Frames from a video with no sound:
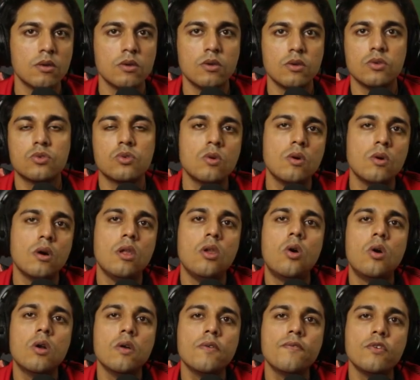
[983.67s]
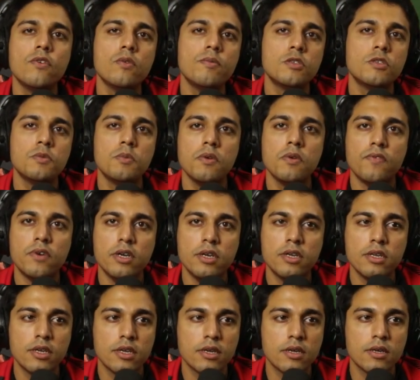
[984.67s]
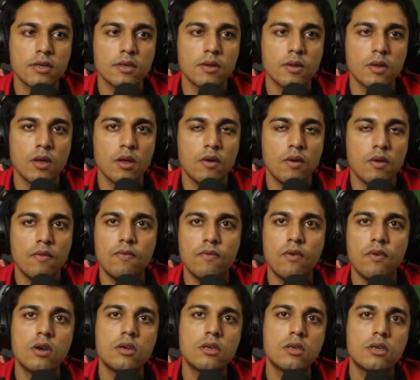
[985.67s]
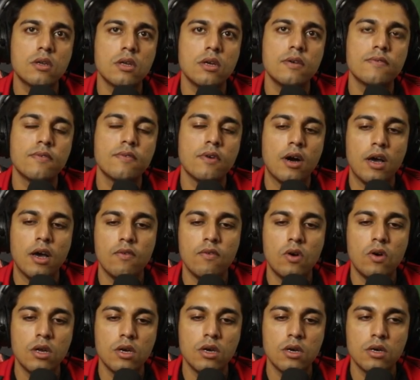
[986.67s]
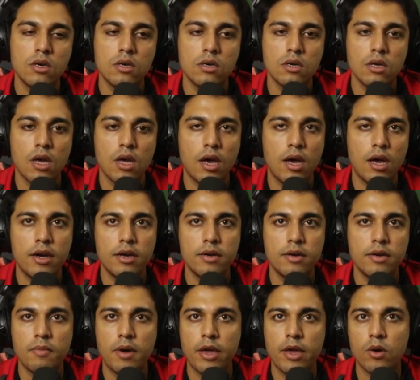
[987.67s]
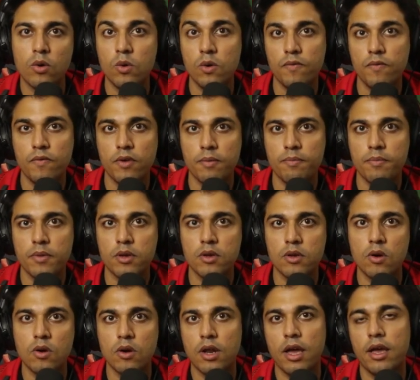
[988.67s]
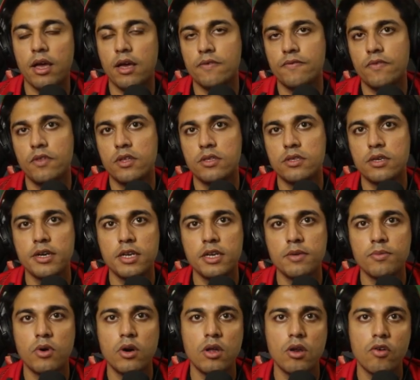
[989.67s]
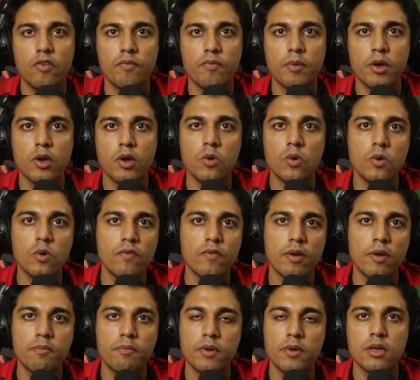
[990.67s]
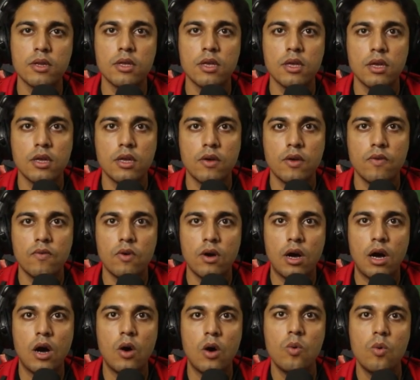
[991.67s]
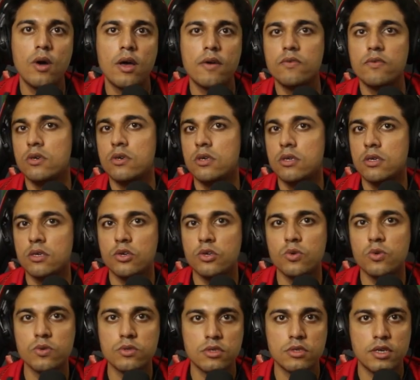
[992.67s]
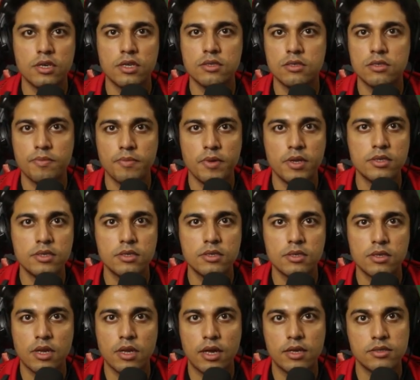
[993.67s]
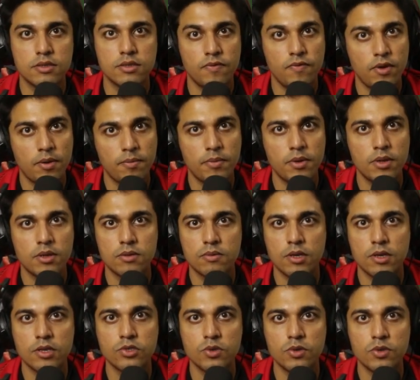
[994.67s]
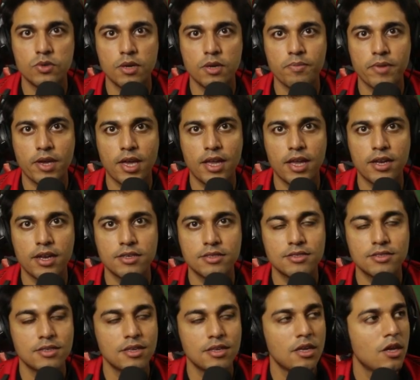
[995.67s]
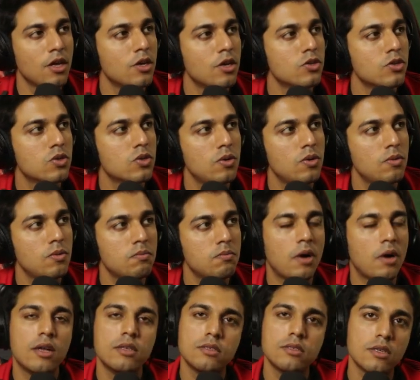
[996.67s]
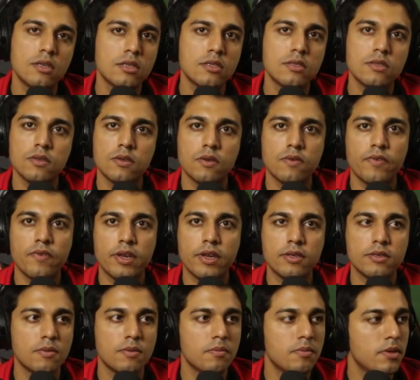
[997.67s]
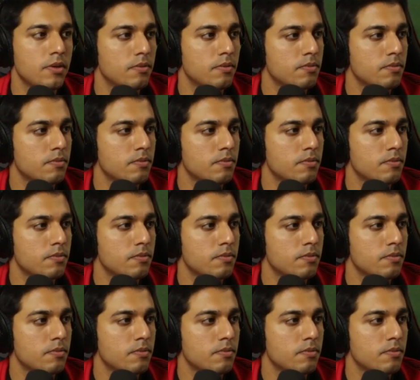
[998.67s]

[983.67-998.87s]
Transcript: So a lot of you must be wondering, what if I wanna add my own weapon, or I have the 3D model of my own weapon? How I would use it in Dimension as a weapon in shooting mechanics? So answer is very simple.